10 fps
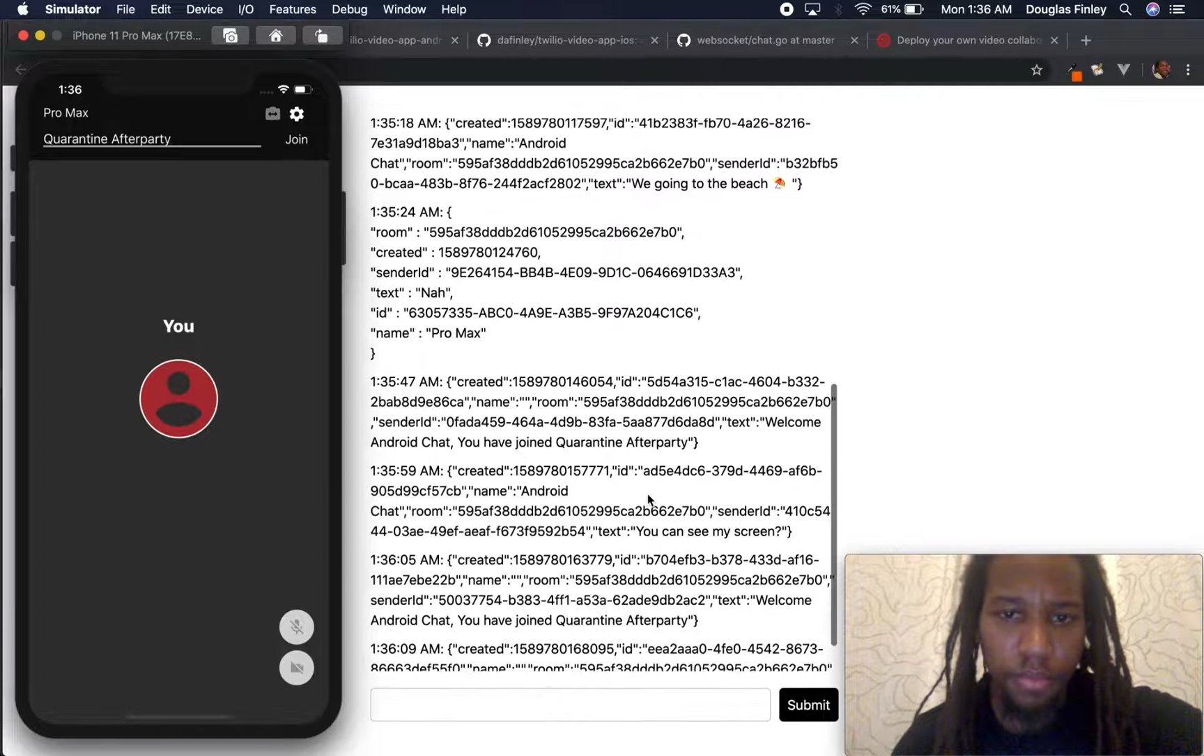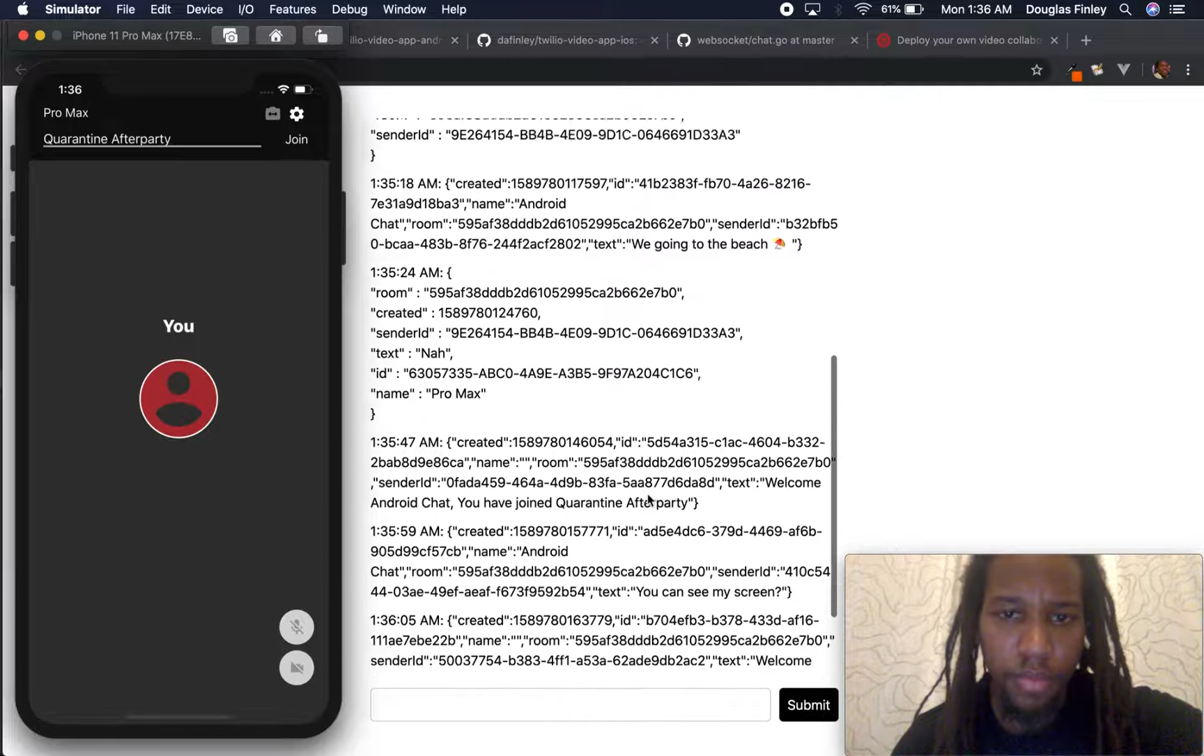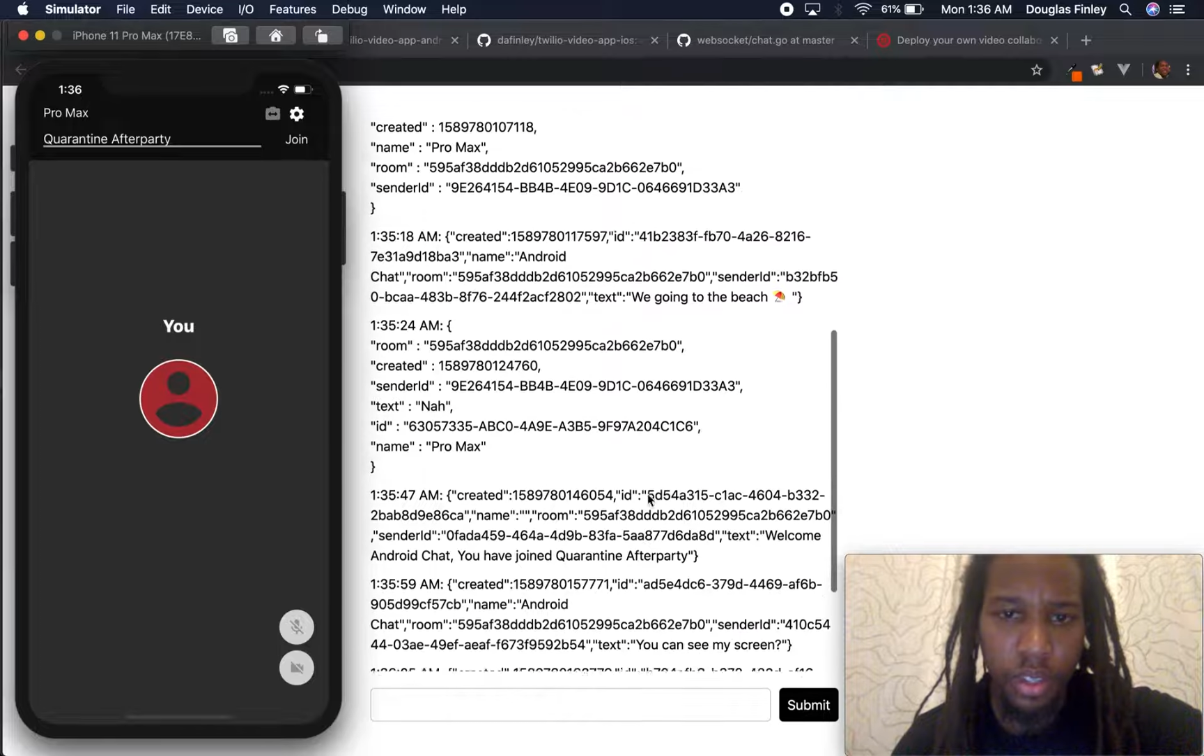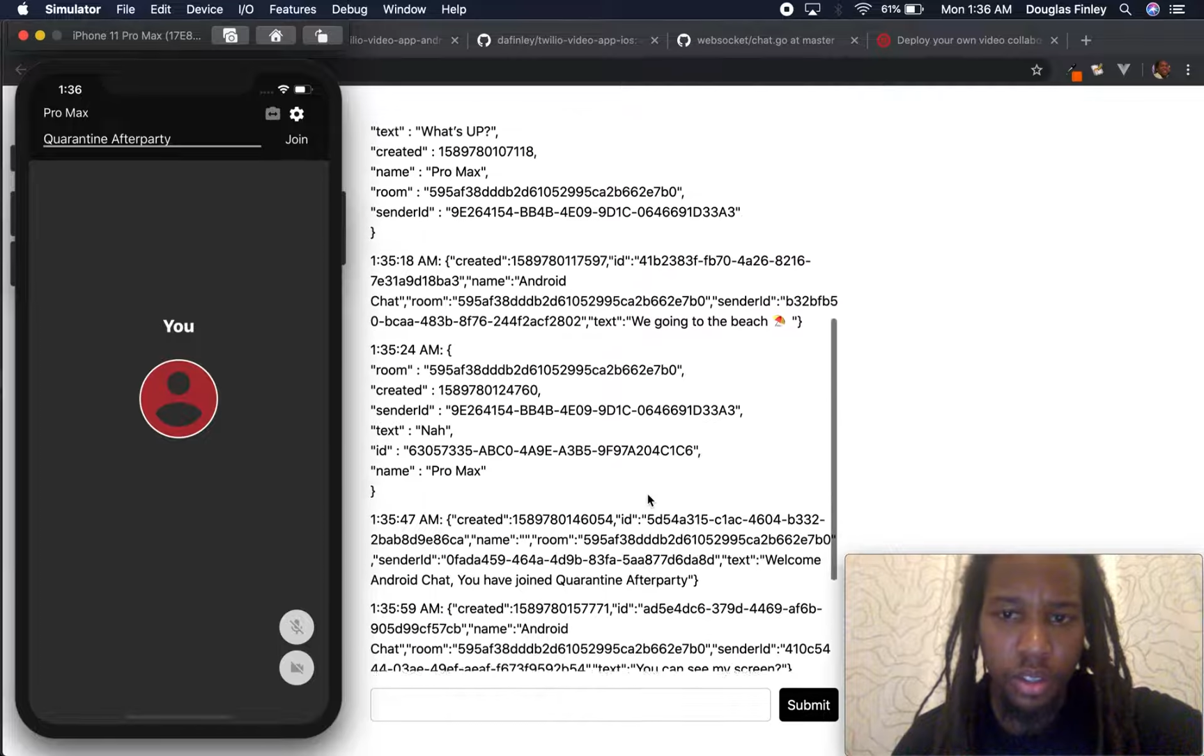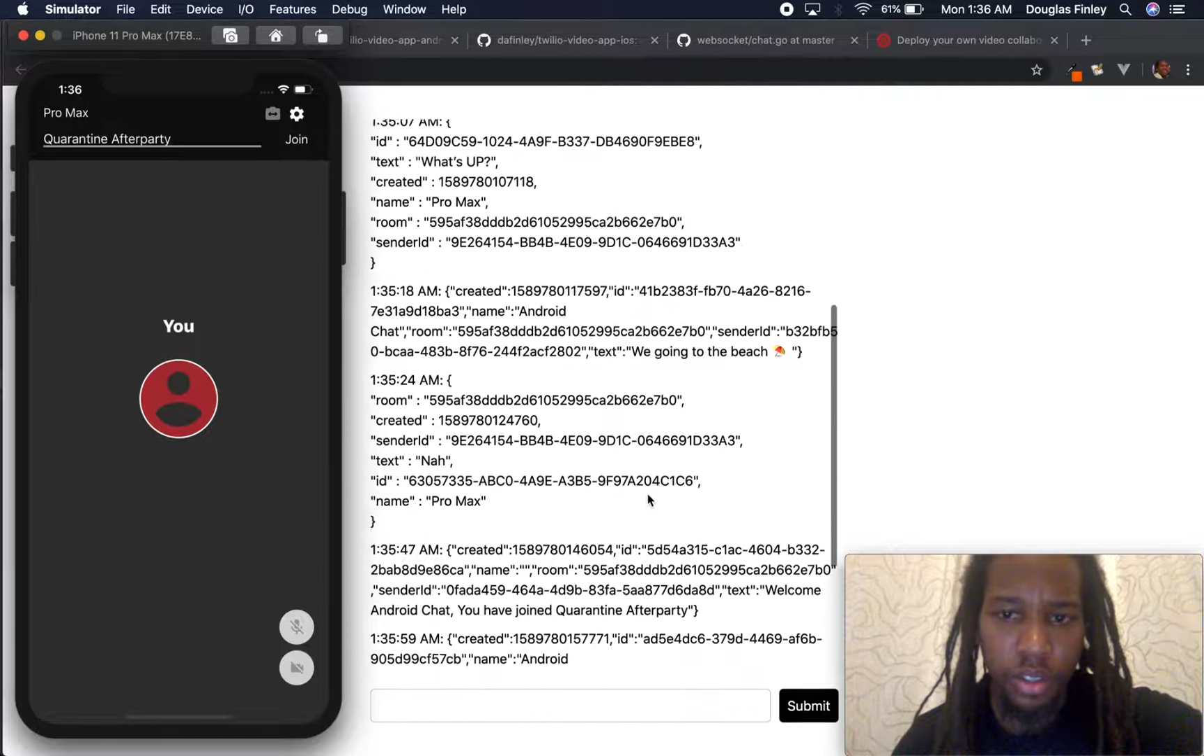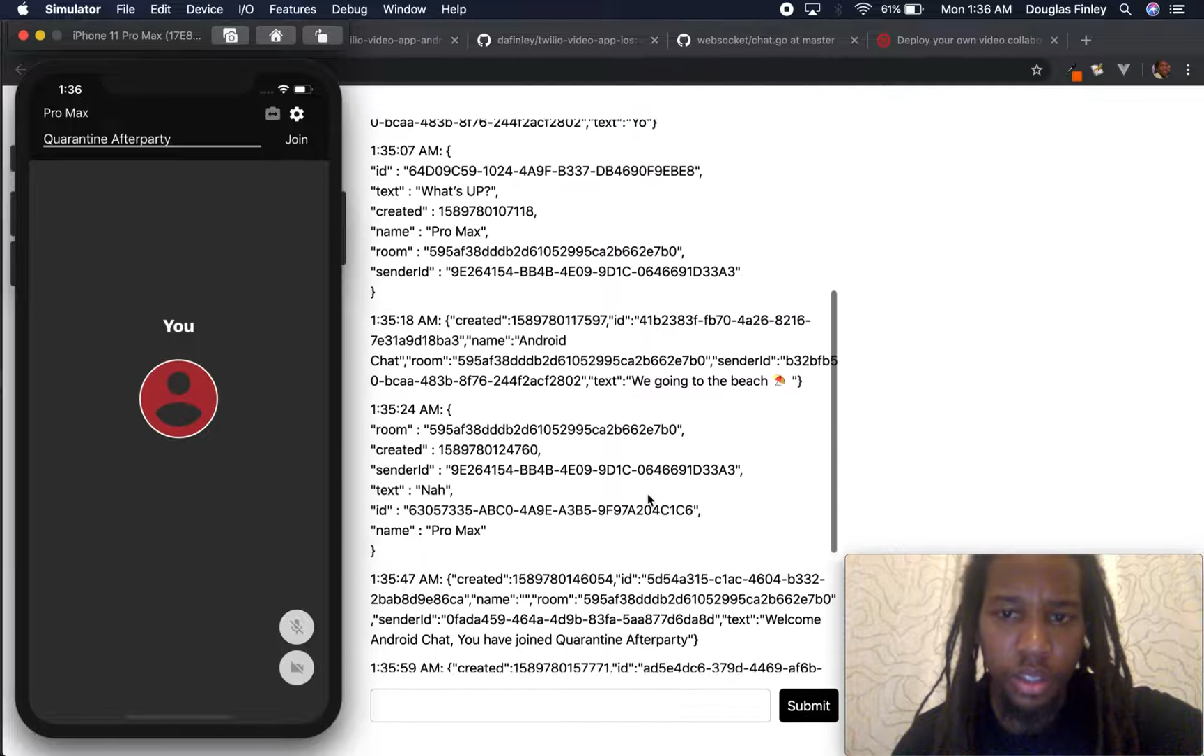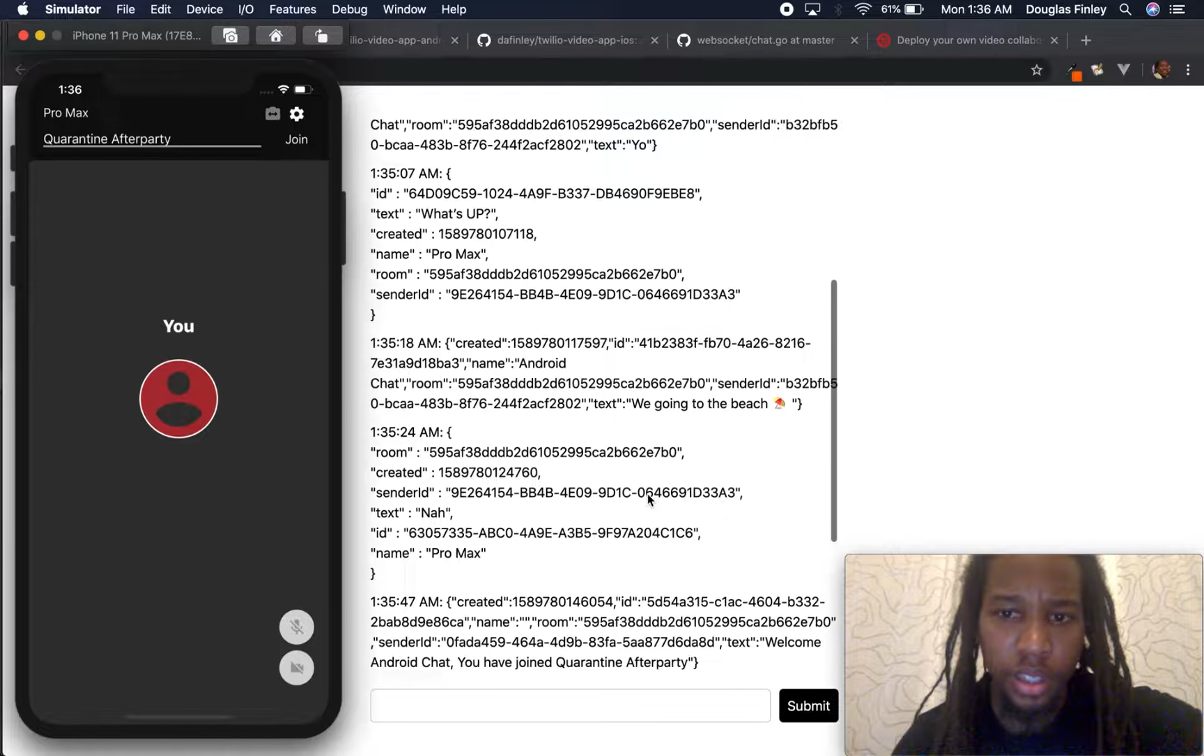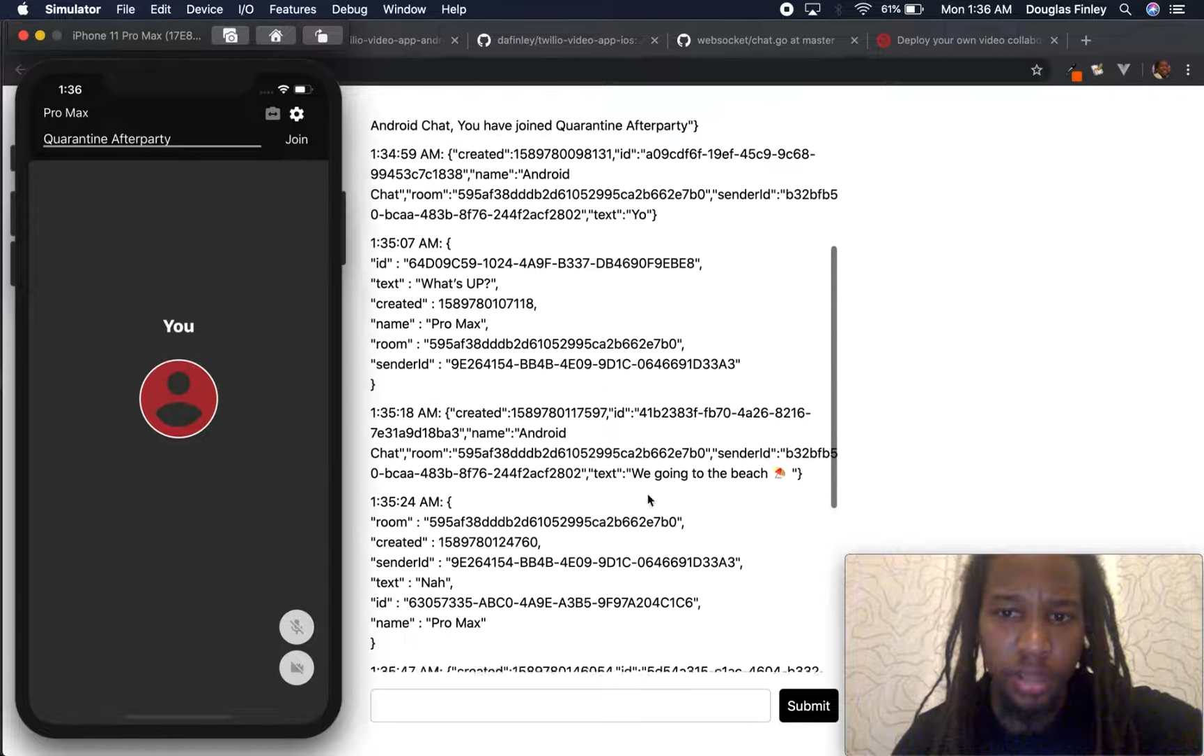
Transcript: So you see the